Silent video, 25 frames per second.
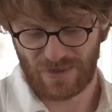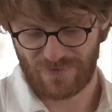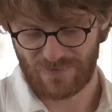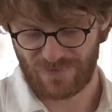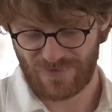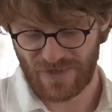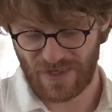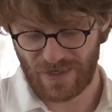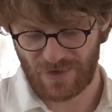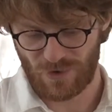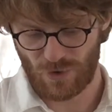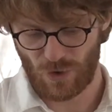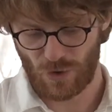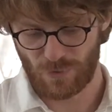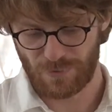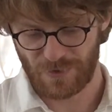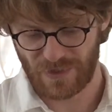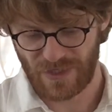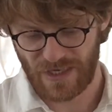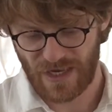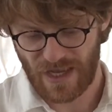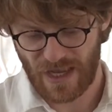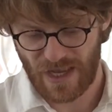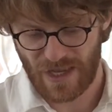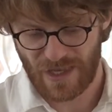Then
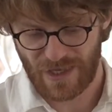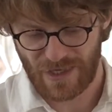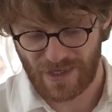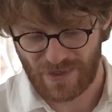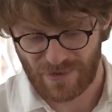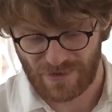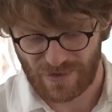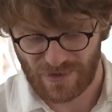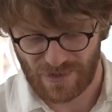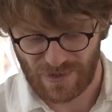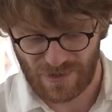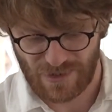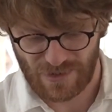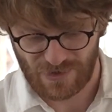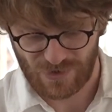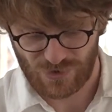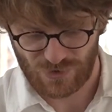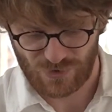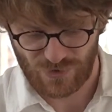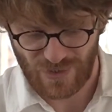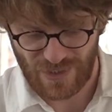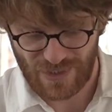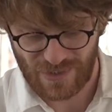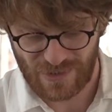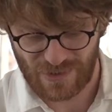OpenAI
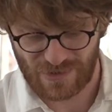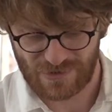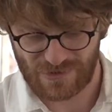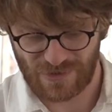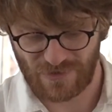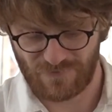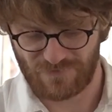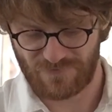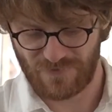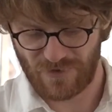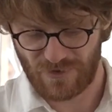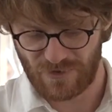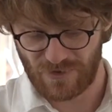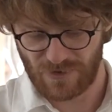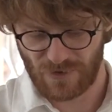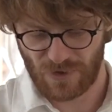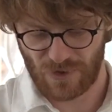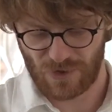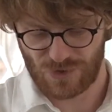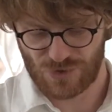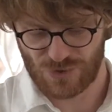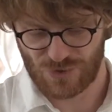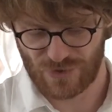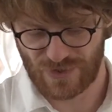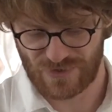created a very
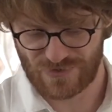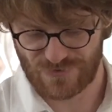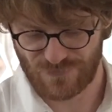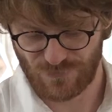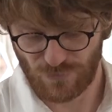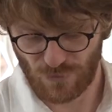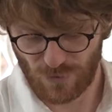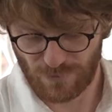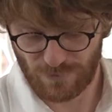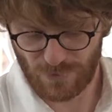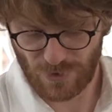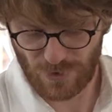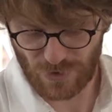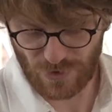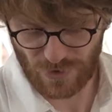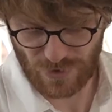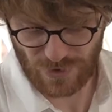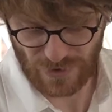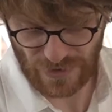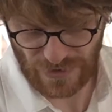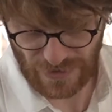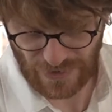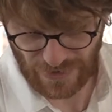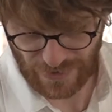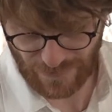large
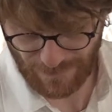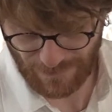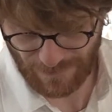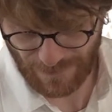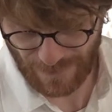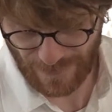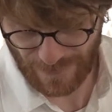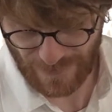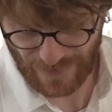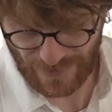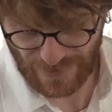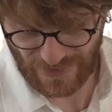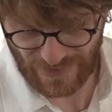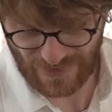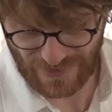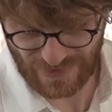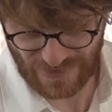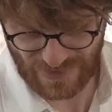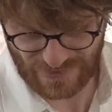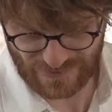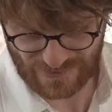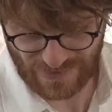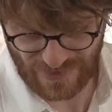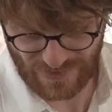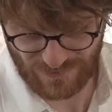transformer, and
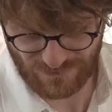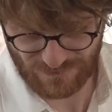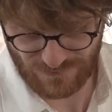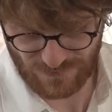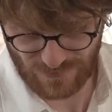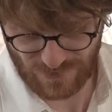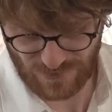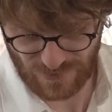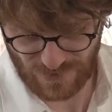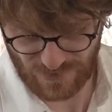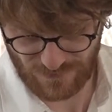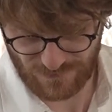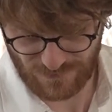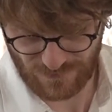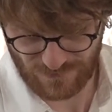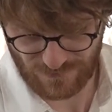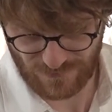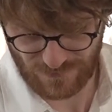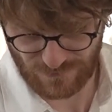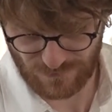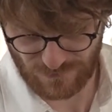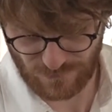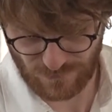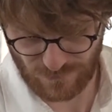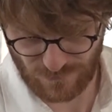that gave
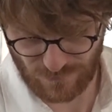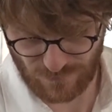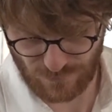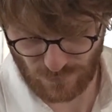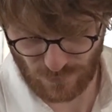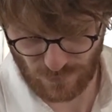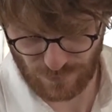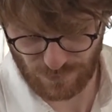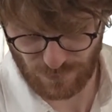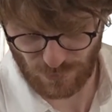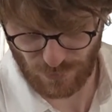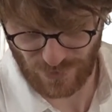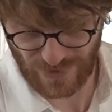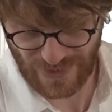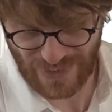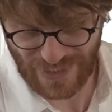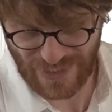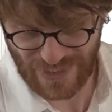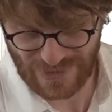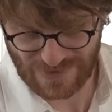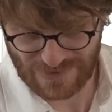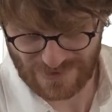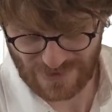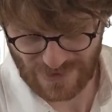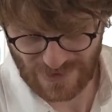
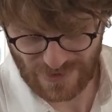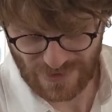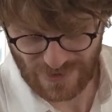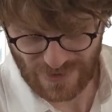54.8.